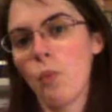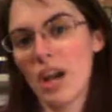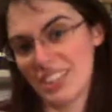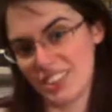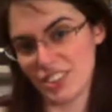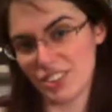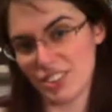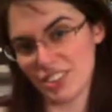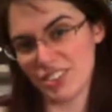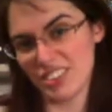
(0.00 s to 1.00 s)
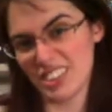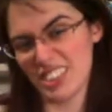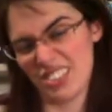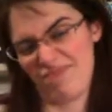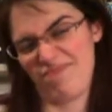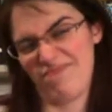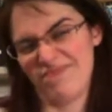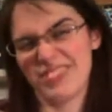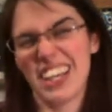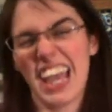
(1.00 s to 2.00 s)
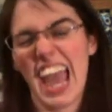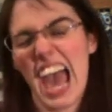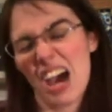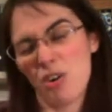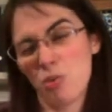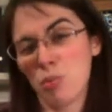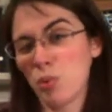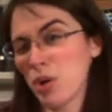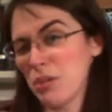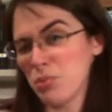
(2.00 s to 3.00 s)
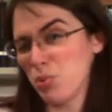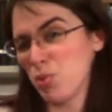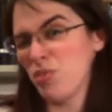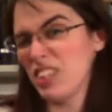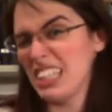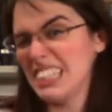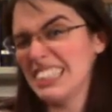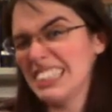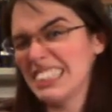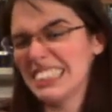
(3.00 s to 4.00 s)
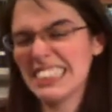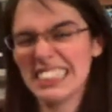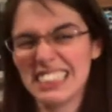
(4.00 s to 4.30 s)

Westerns, cowboy movies.